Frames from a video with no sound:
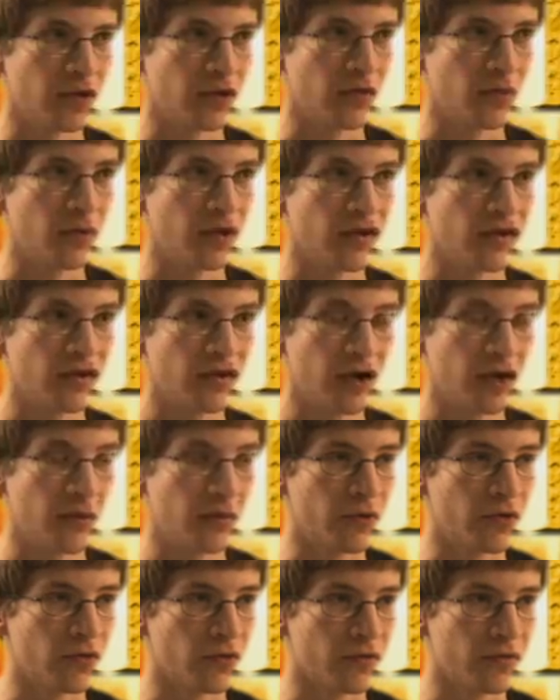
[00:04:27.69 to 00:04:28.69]
We thought
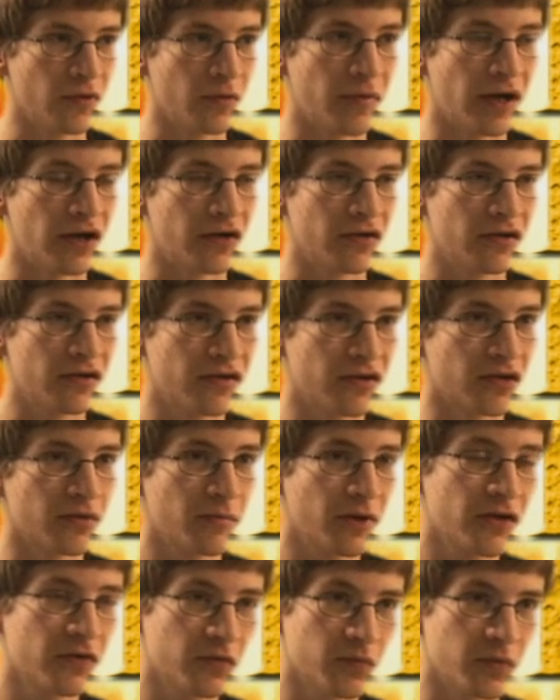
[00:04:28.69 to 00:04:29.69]
we were about 6
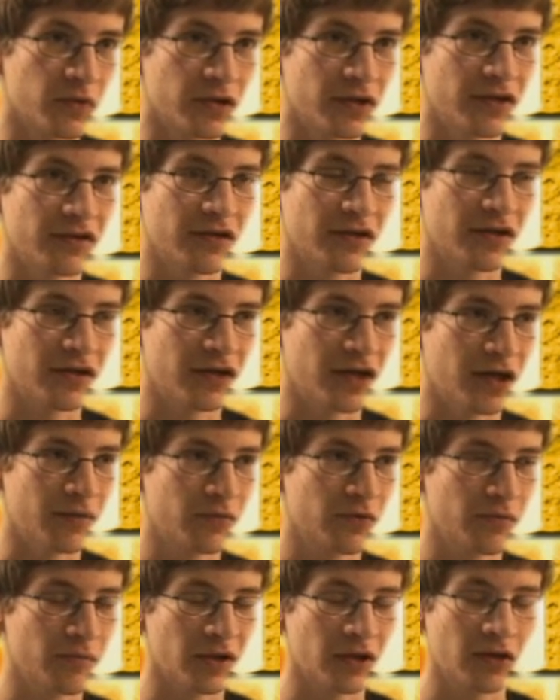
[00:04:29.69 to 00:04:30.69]
months from release at the time,
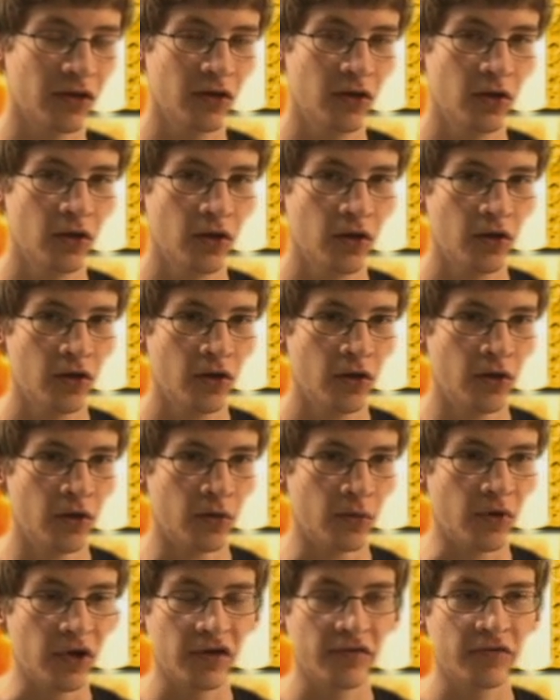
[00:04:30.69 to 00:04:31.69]
so I'm like,
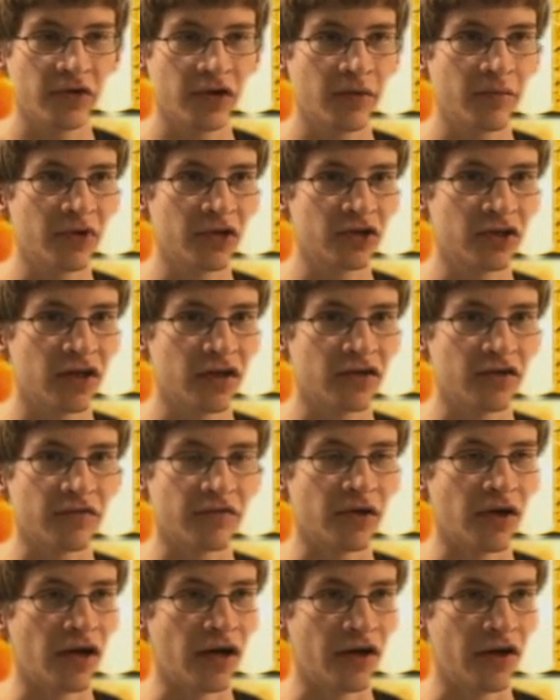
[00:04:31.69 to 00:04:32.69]
whatever, get me the shots, I'll
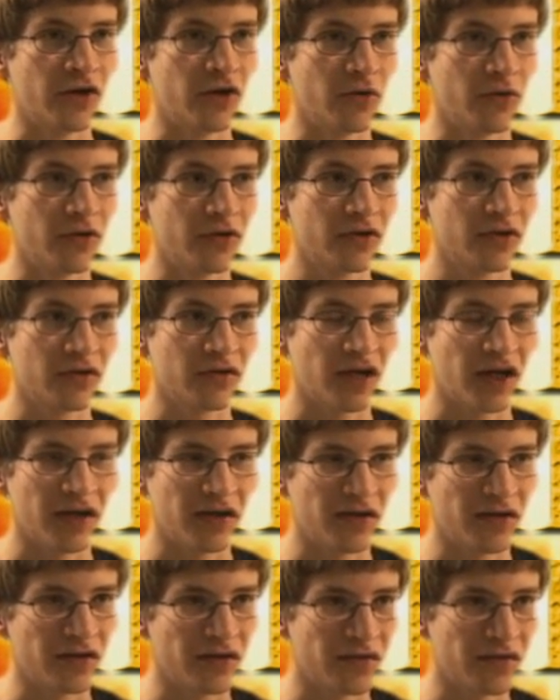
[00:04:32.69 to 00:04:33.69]
figure out how to do it. Because I
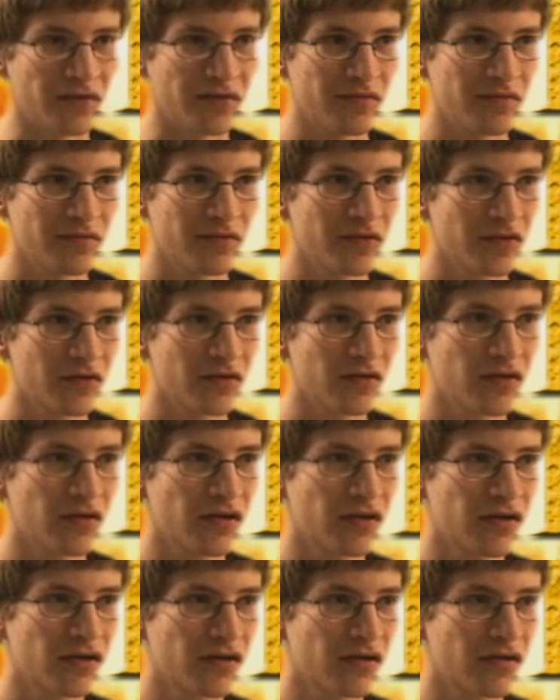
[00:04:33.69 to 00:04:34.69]
had done,
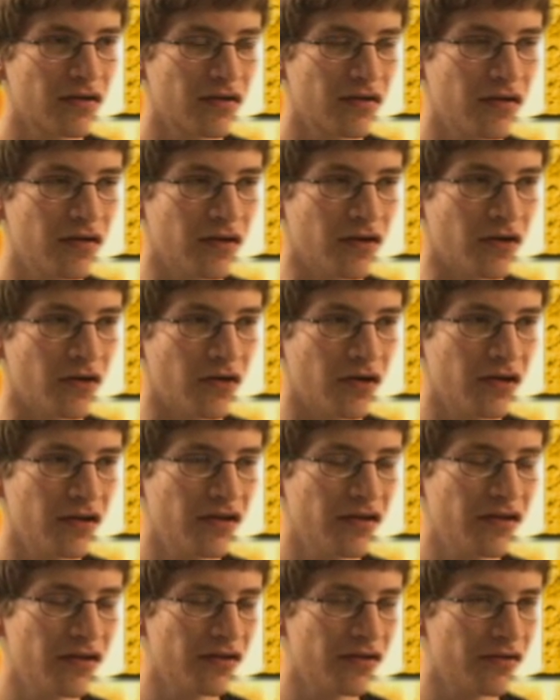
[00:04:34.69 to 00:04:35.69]
a
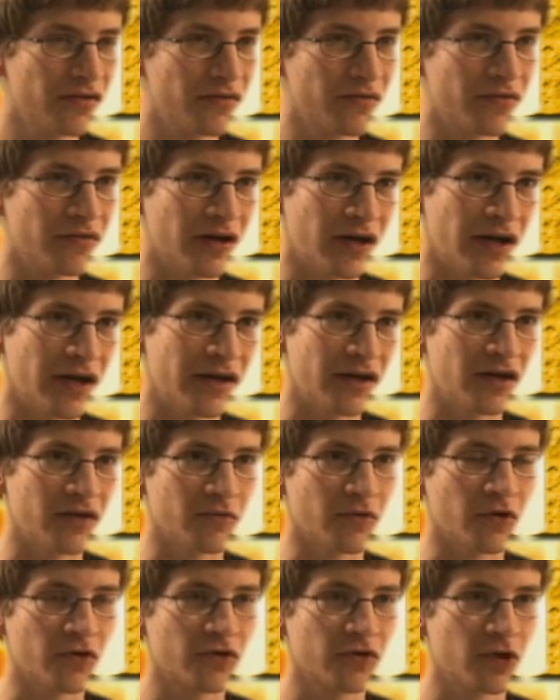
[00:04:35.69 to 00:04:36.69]
little high-end
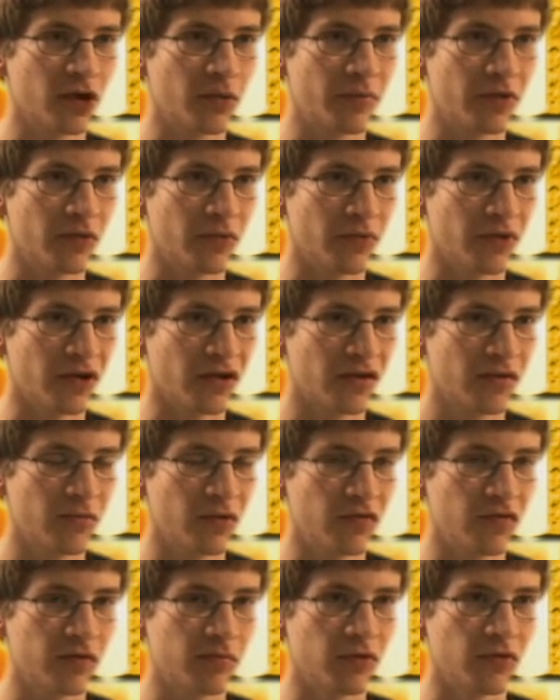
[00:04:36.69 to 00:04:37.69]
rotoscoping with
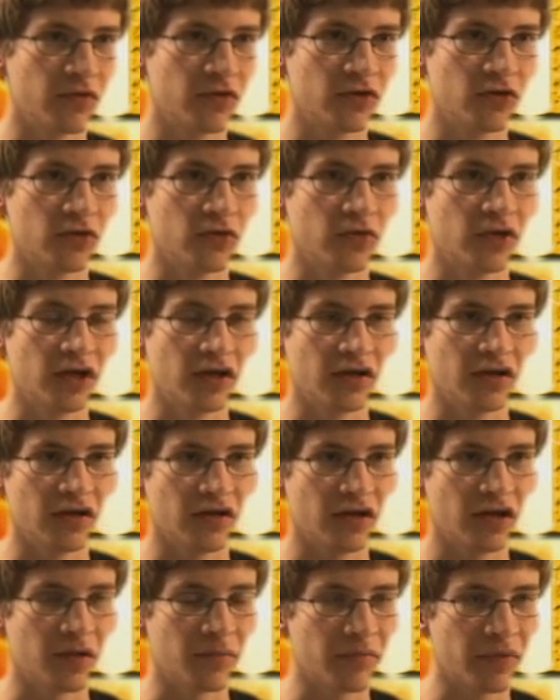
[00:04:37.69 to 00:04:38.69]
Movie Spoof 2,
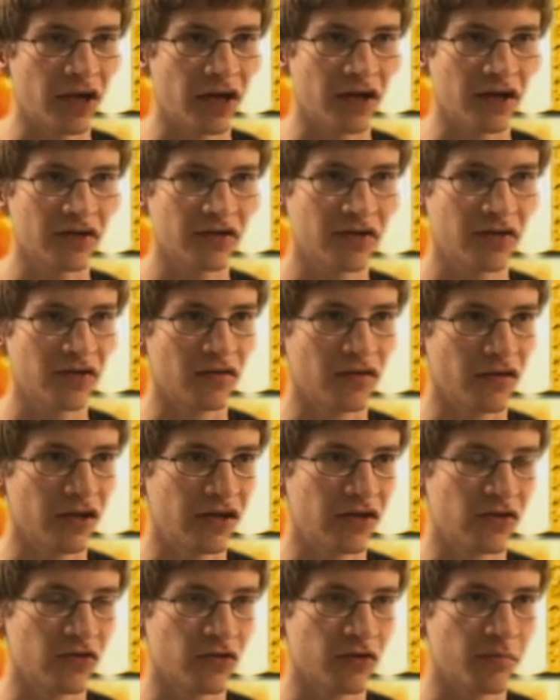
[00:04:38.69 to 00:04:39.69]
getting impacts and
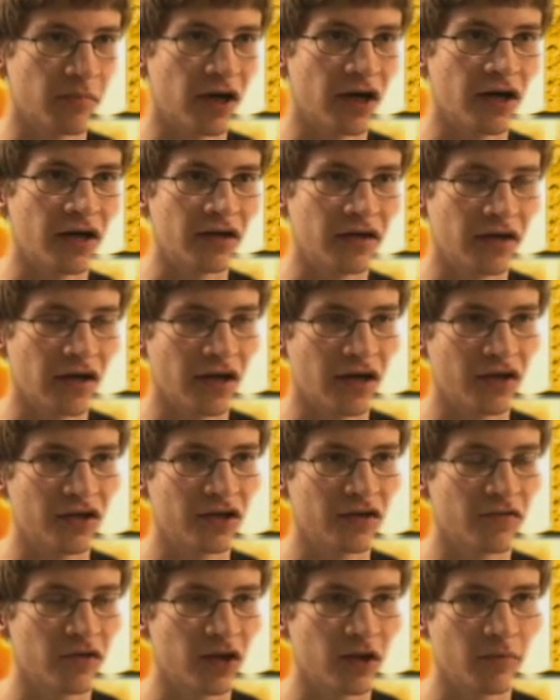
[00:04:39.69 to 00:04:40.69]
lasers behind guys
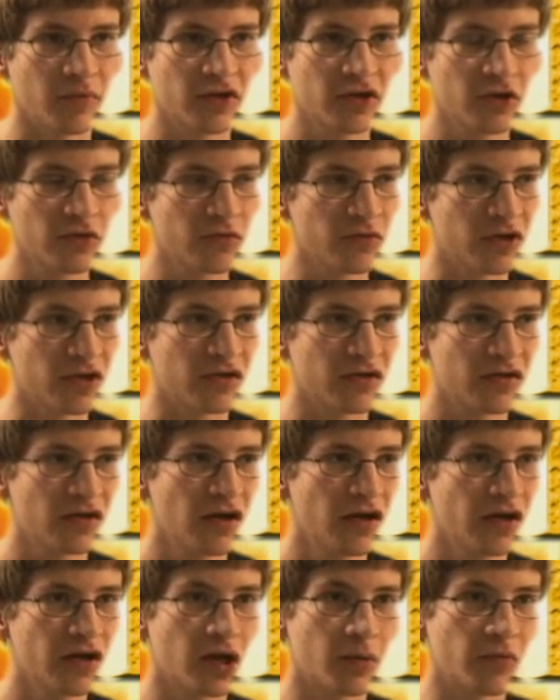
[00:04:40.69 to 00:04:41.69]
and everything, but those were just
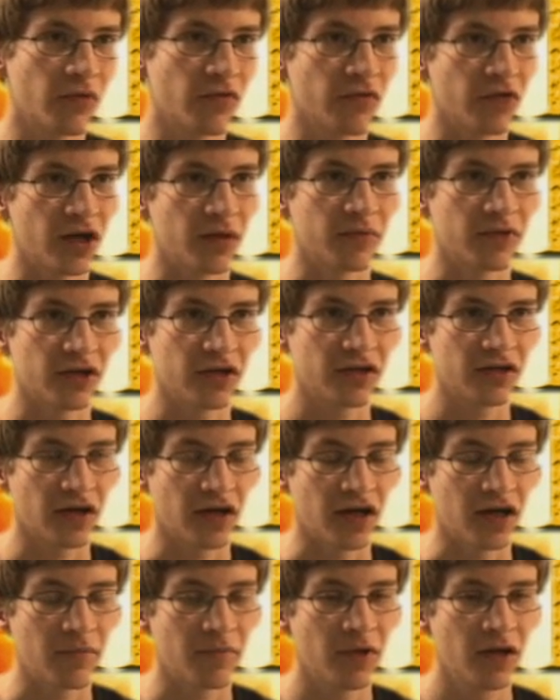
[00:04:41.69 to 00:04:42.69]
a couple frames at a
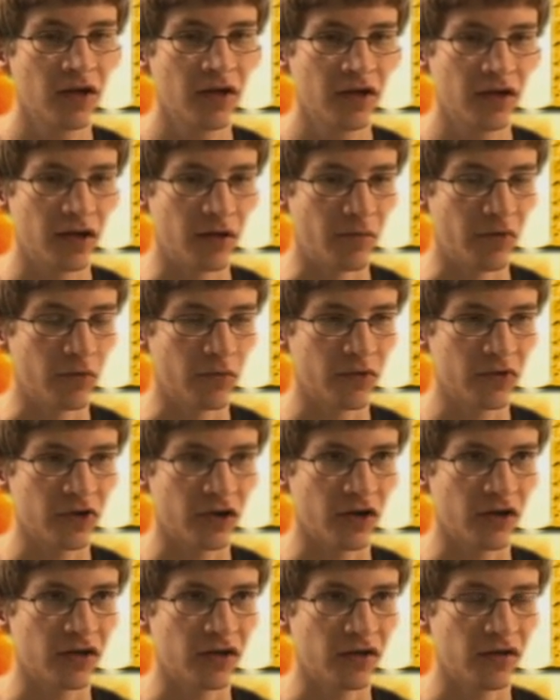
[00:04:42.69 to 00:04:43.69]
time. I mean, we're
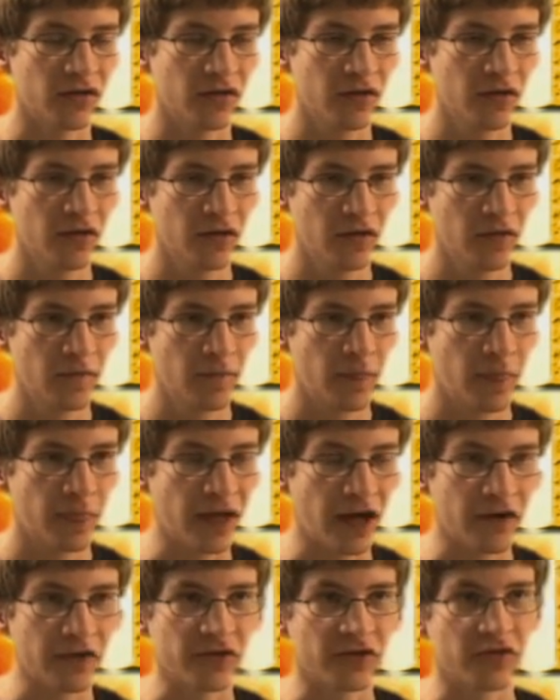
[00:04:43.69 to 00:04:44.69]
talking
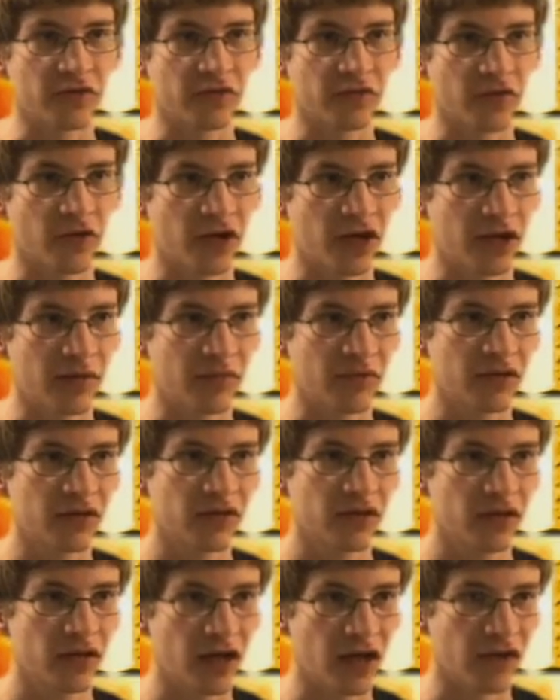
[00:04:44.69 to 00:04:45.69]
thousands of frames,
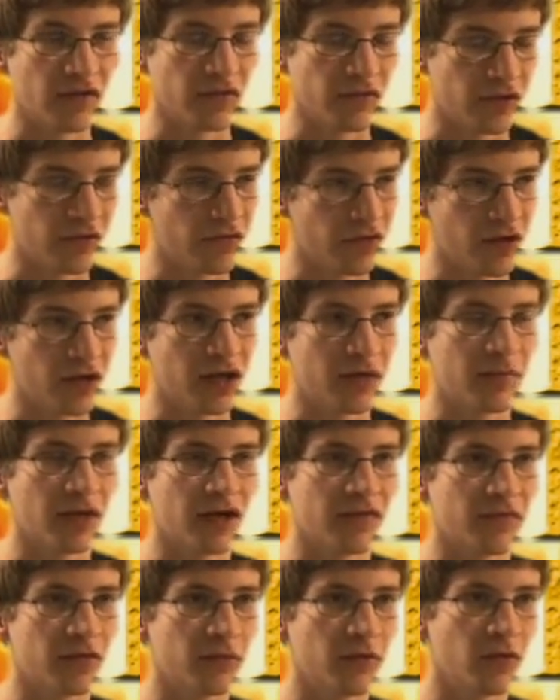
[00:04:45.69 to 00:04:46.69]
every frame
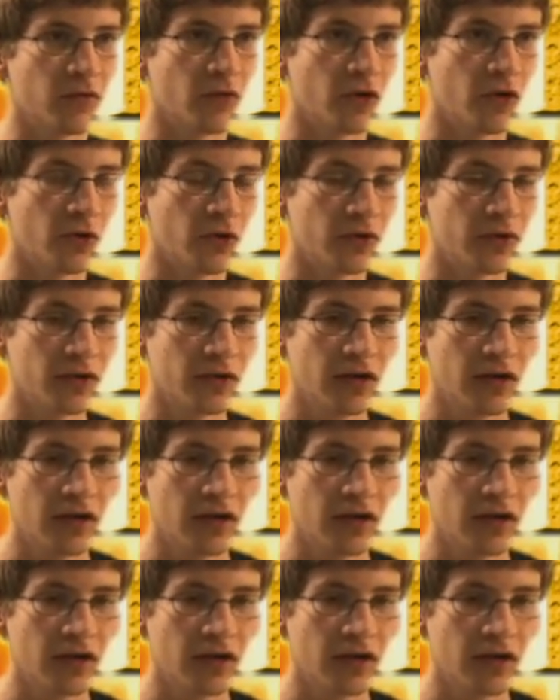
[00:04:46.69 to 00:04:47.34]
having to be rotoed.